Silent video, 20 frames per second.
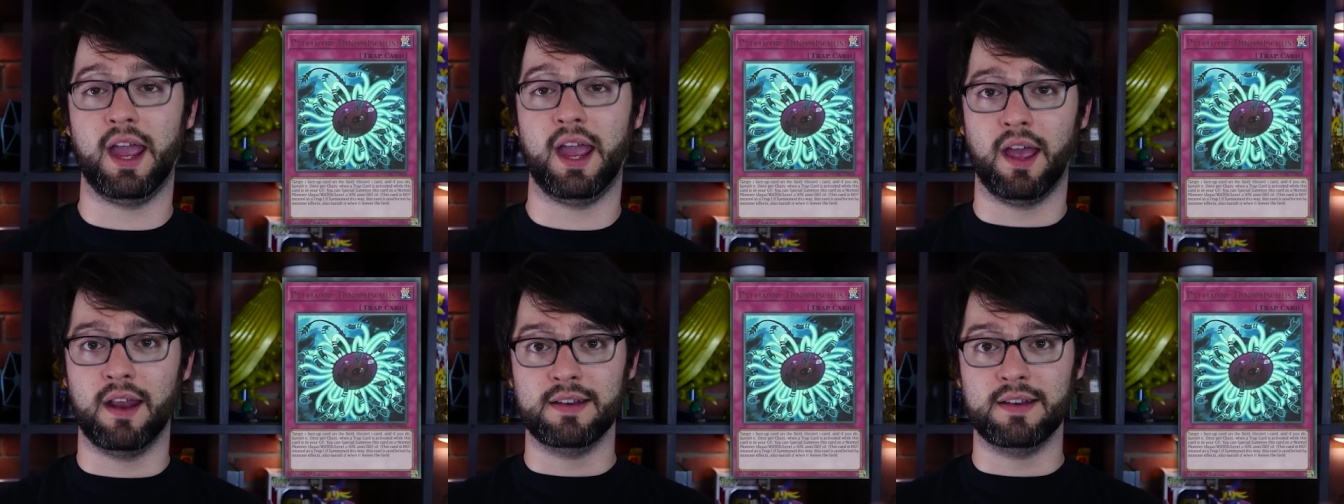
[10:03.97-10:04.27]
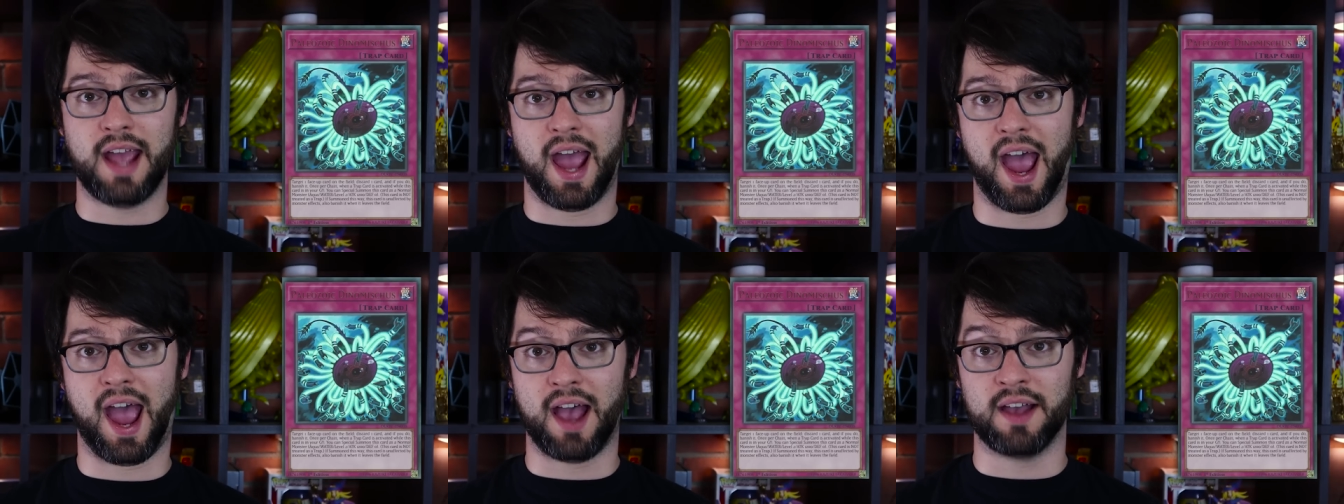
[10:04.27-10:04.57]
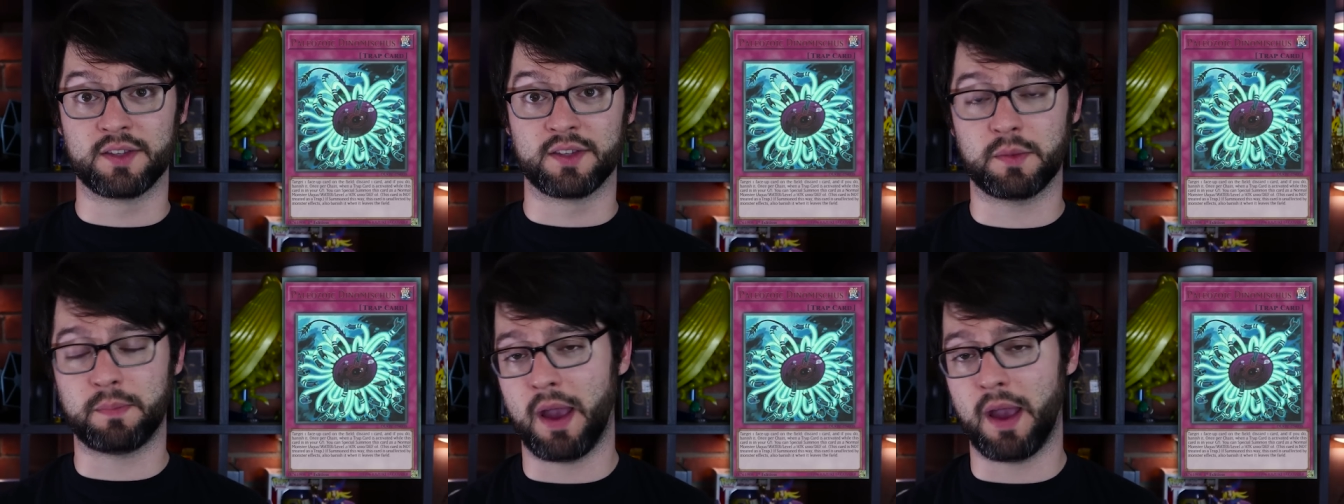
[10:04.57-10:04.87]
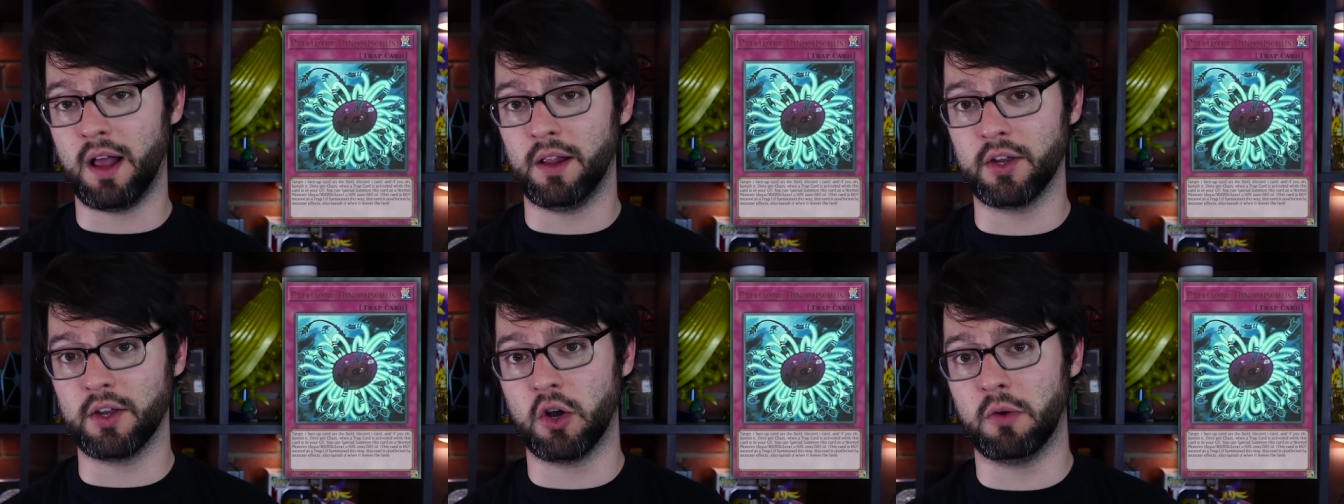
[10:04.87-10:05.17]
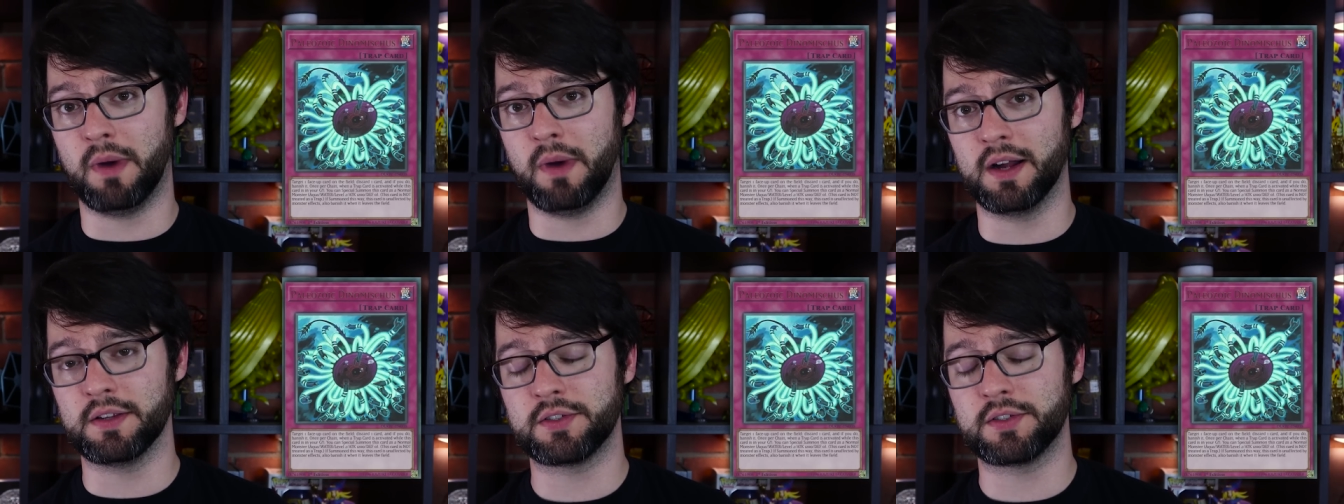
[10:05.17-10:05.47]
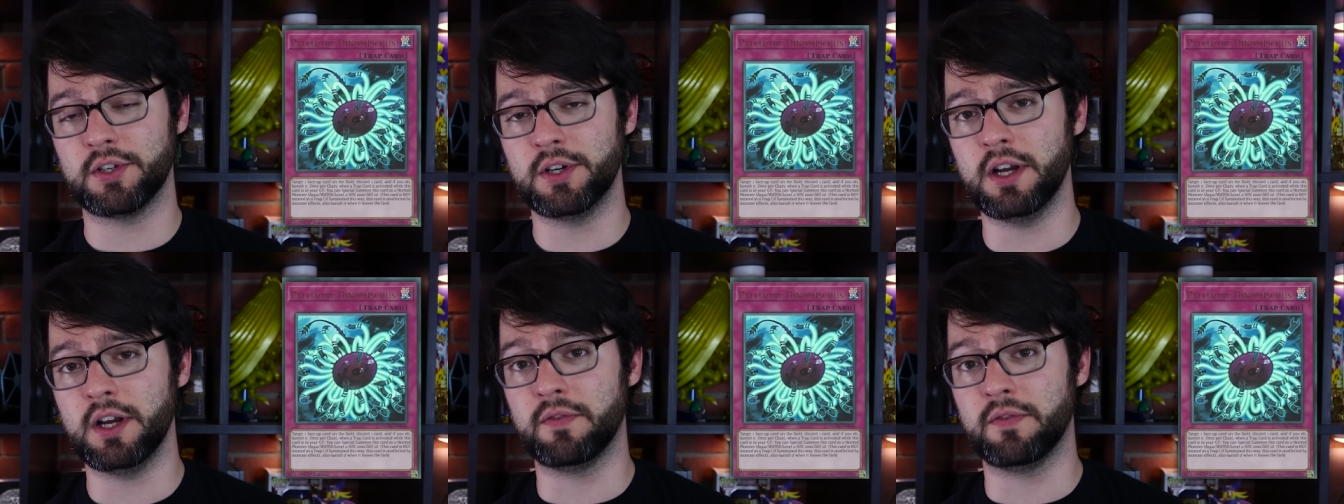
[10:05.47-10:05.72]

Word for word: And as a Paleo monster,